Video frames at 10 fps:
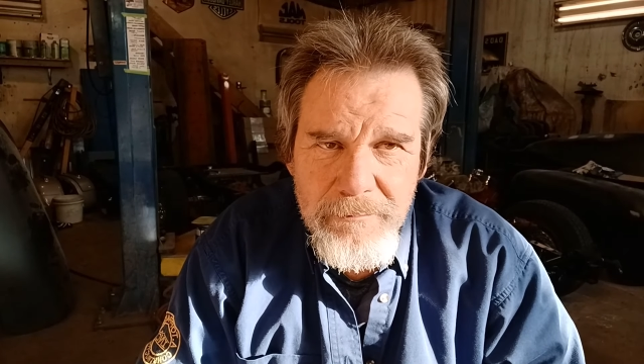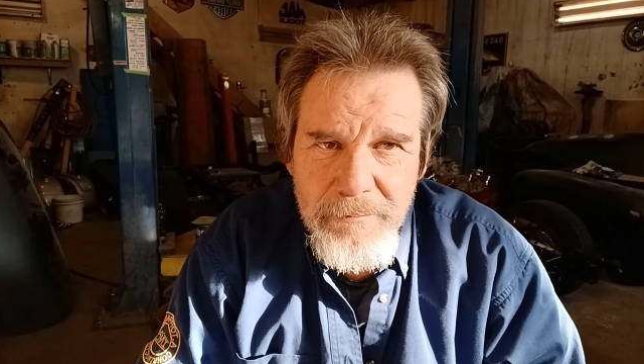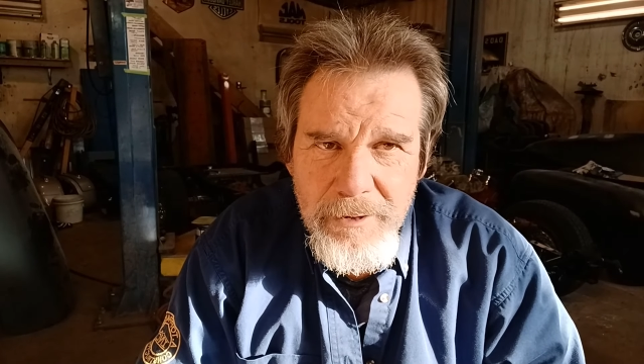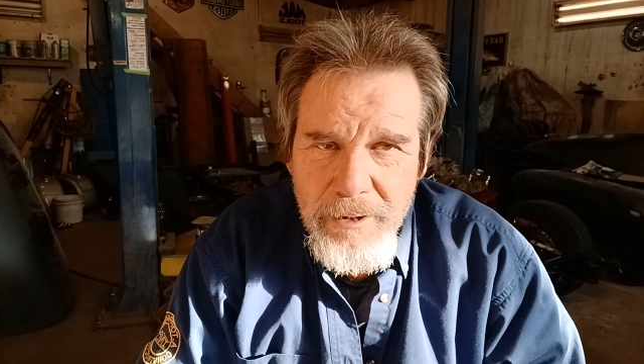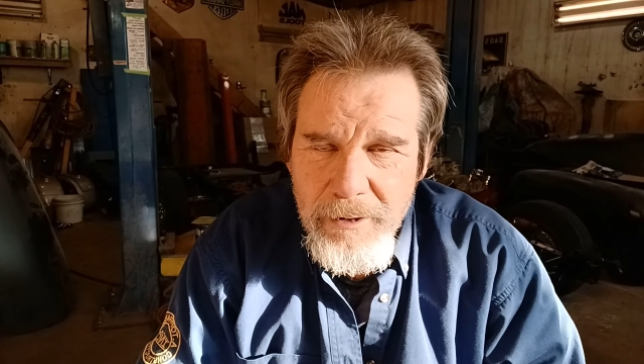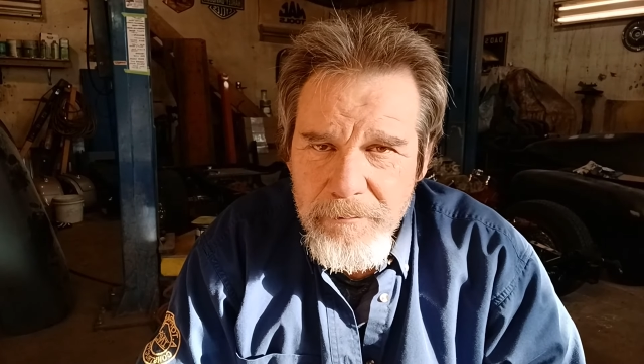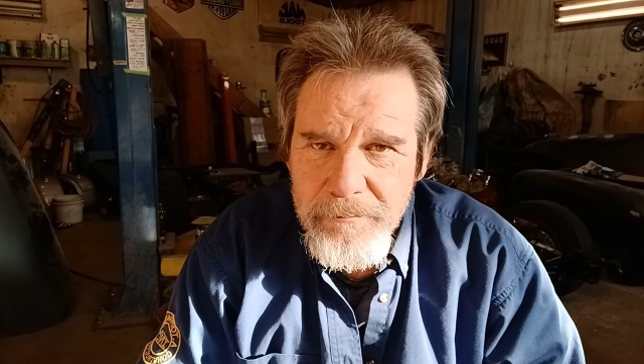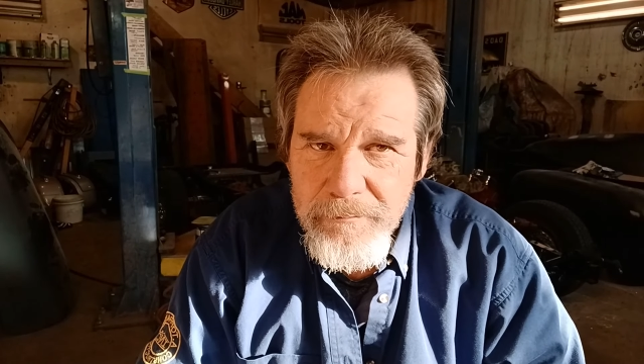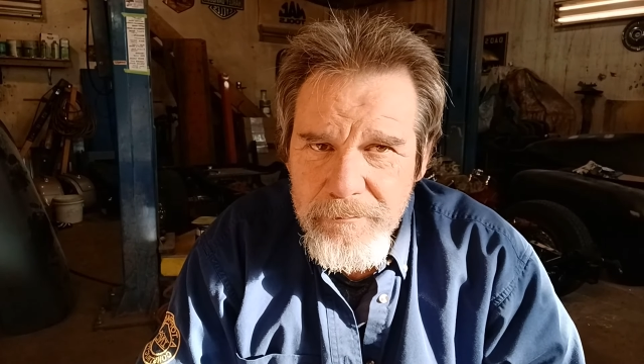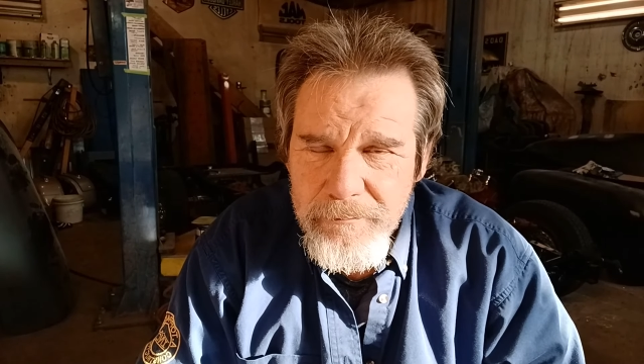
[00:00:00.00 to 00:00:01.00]
So
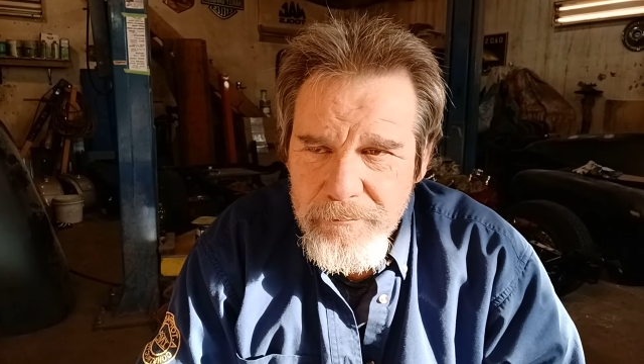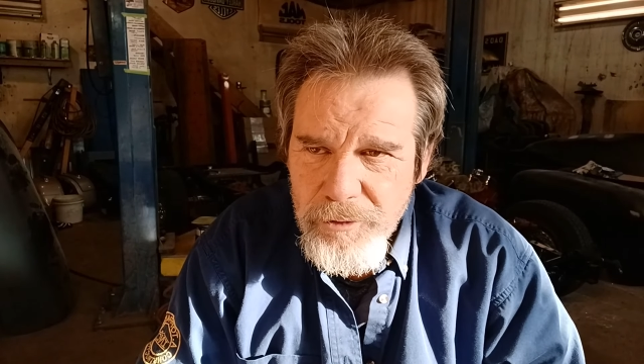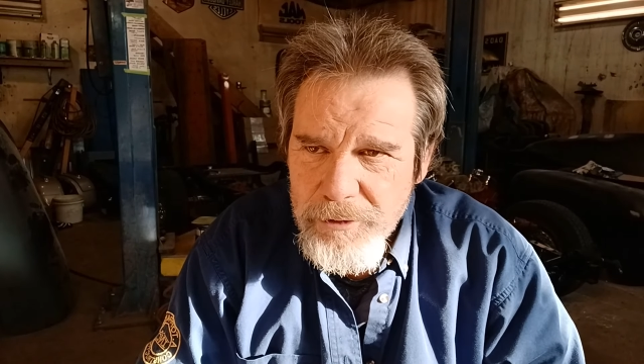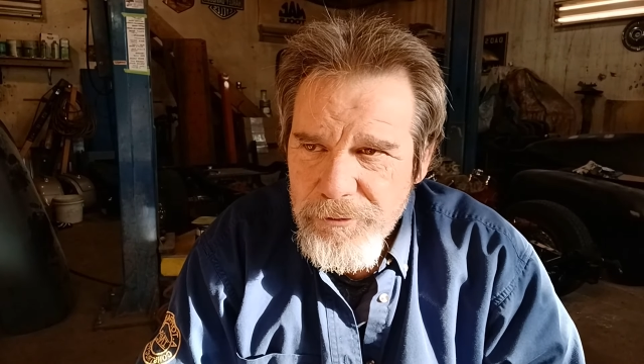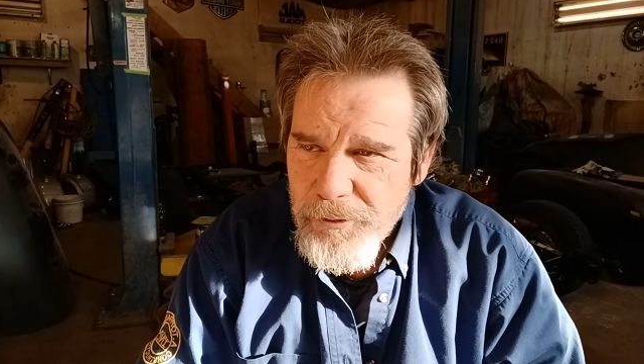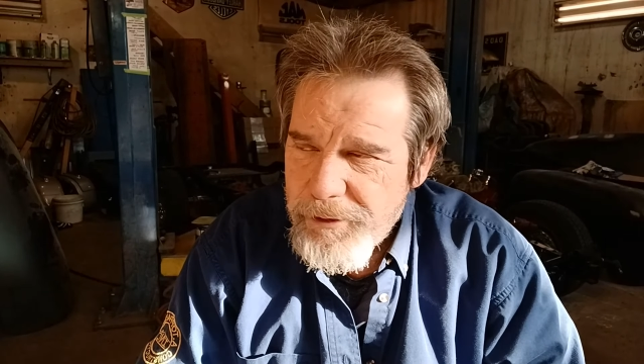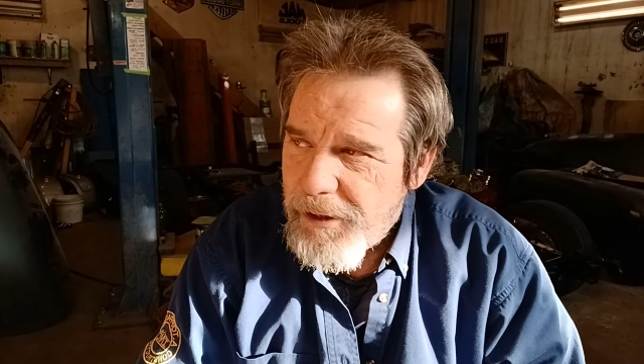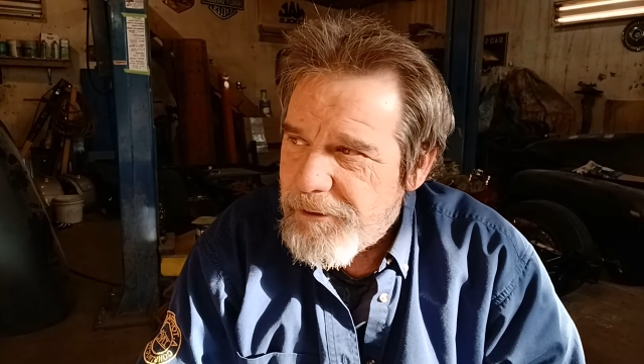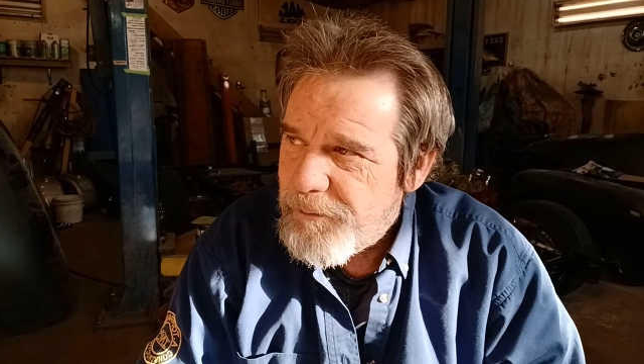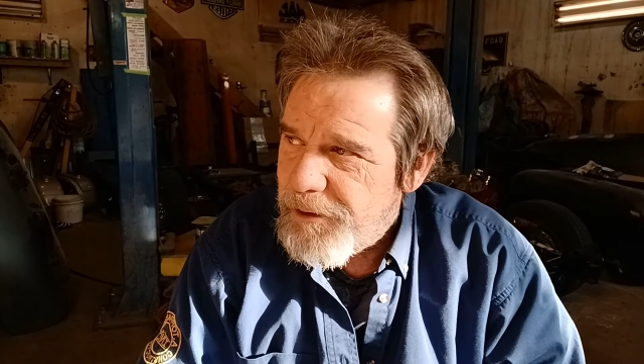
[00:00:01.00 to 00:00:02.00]
I'll show you
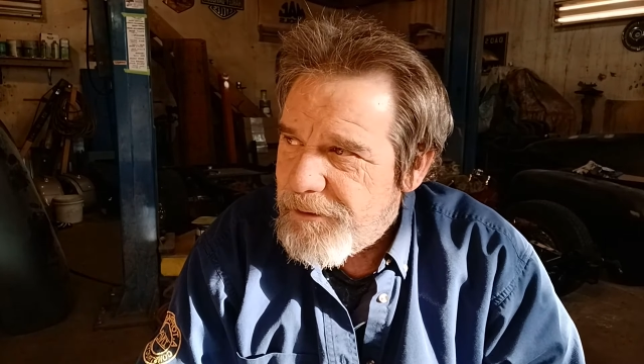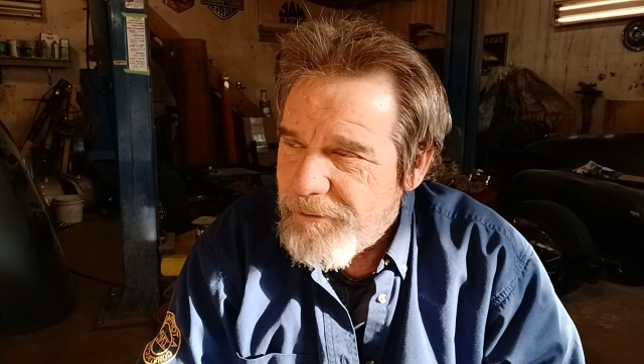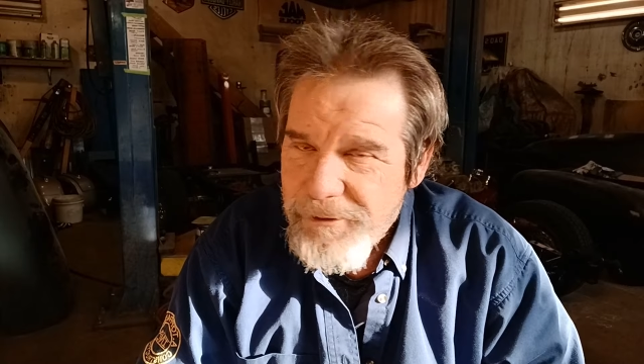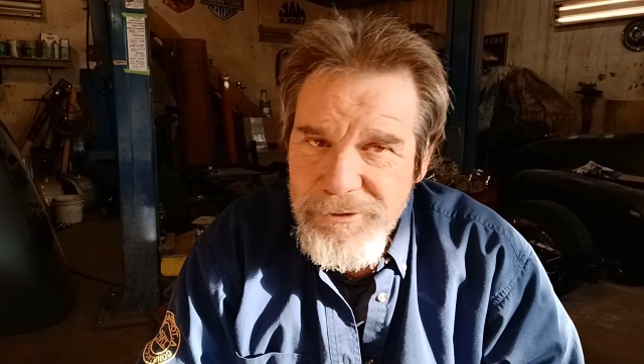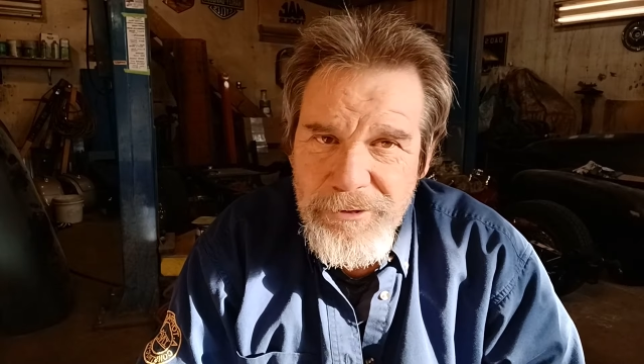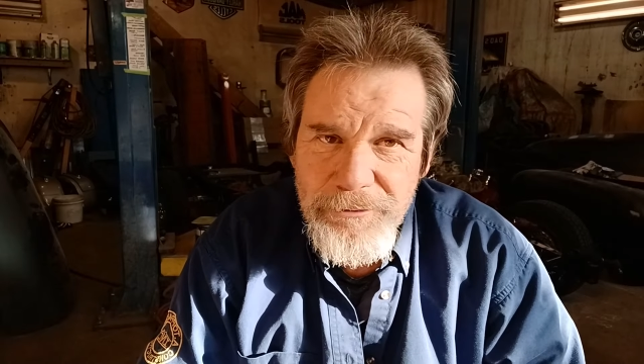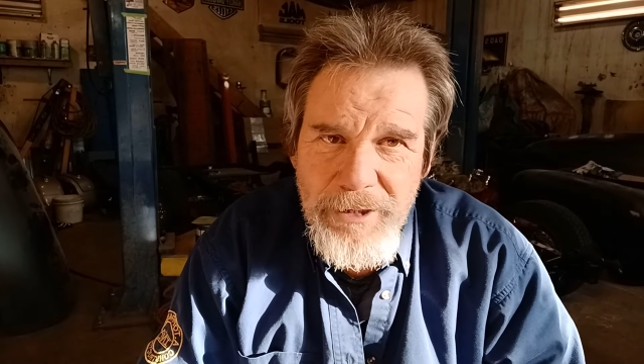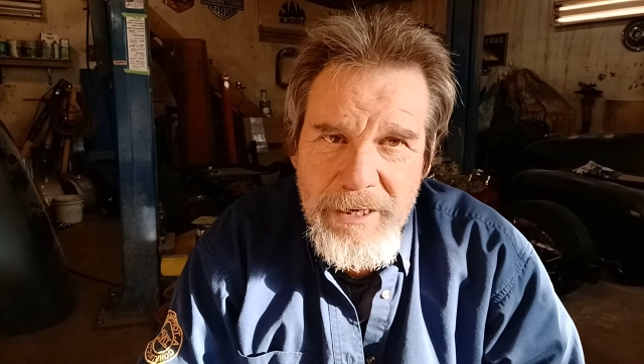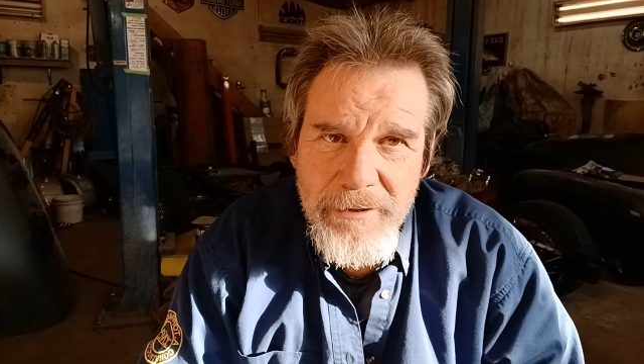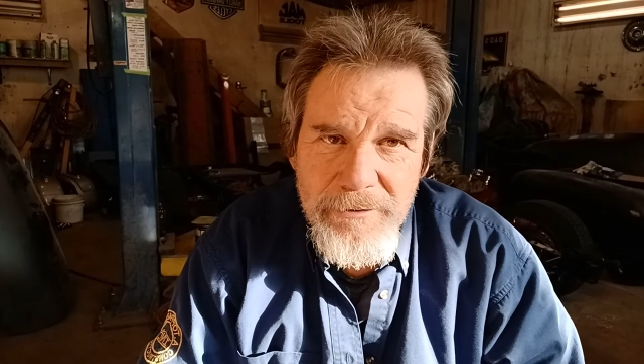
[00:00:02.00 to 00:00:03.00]
that in a minute. It's still
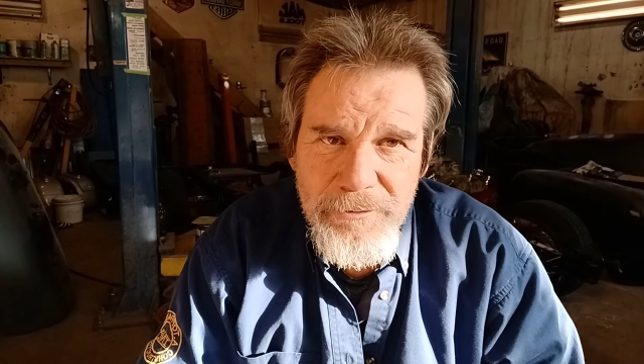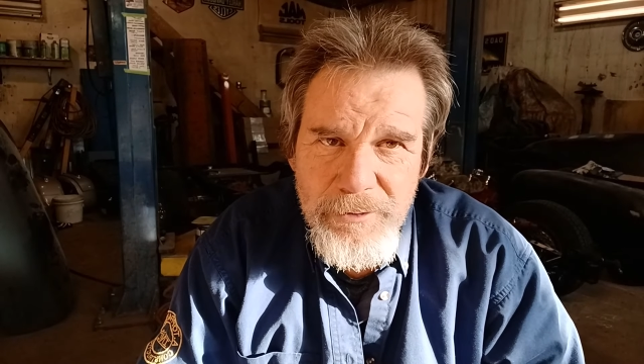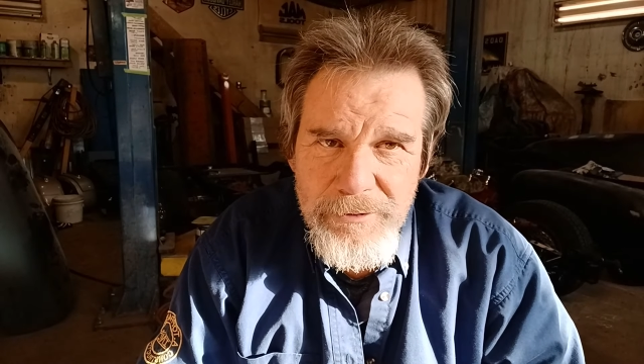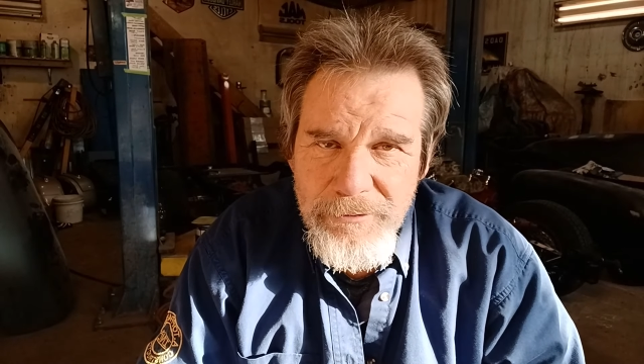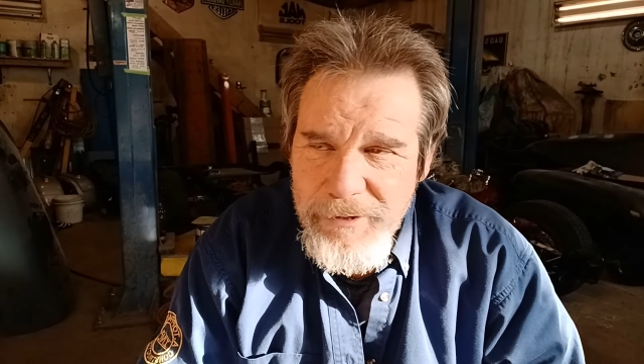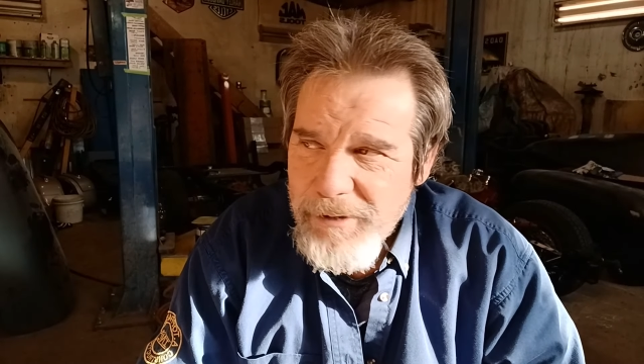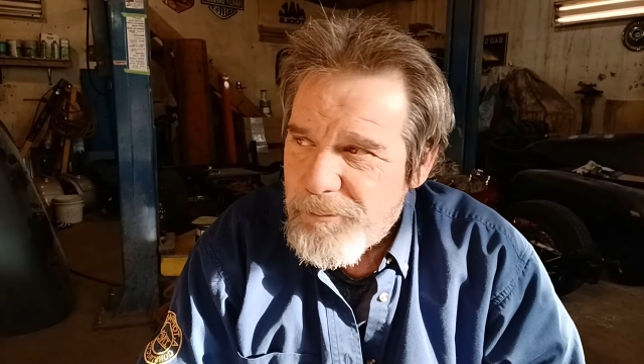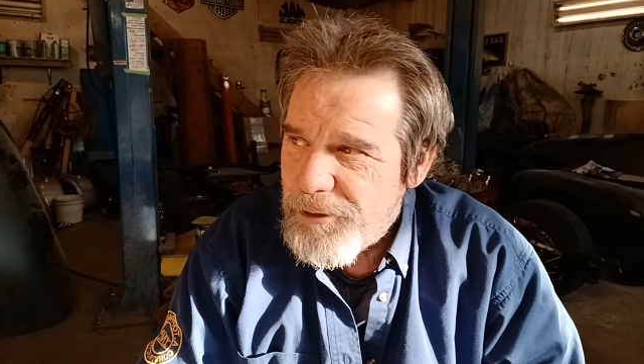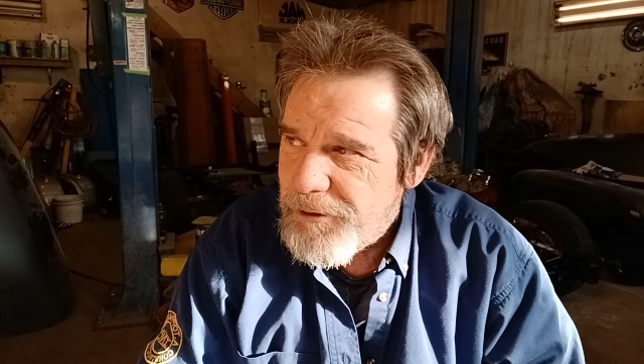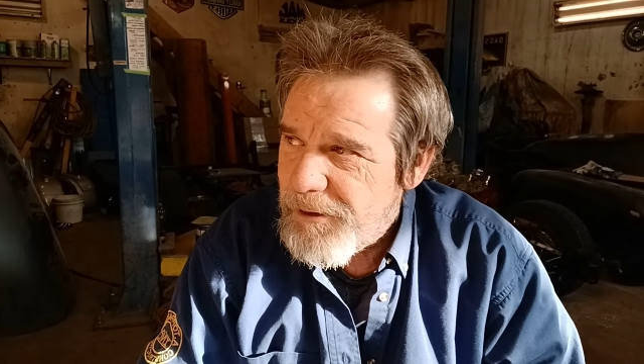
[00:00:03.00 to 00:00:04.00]
tacky, so I still can't
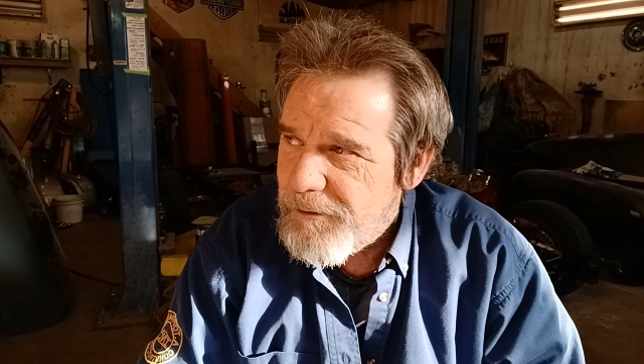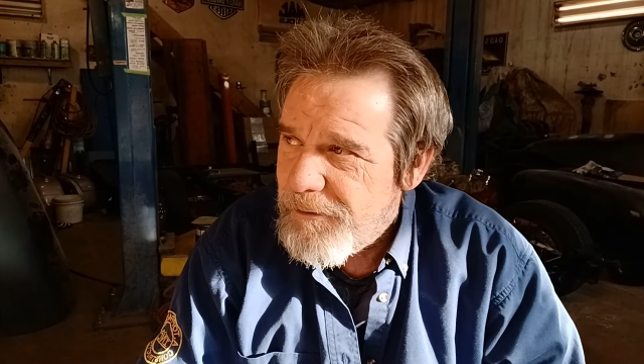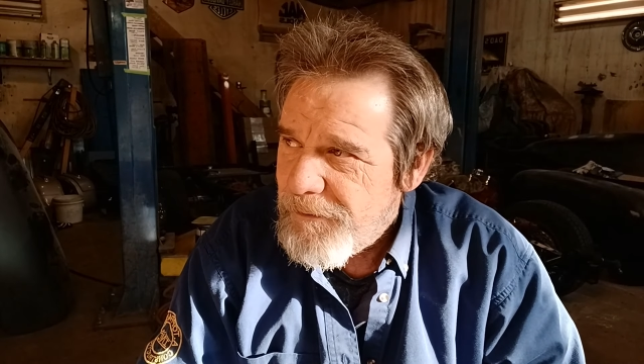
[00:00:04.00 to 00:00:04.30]
put it in.